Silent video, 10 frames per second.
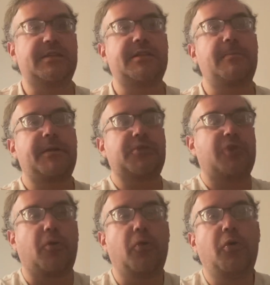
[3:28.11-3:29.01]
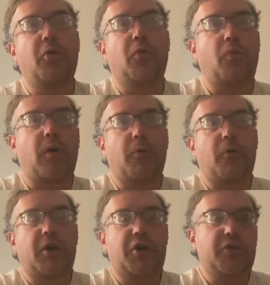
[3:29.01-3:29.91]
It depends on what I
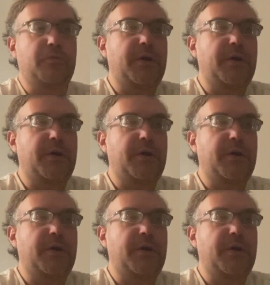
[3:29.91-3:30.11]
want to do.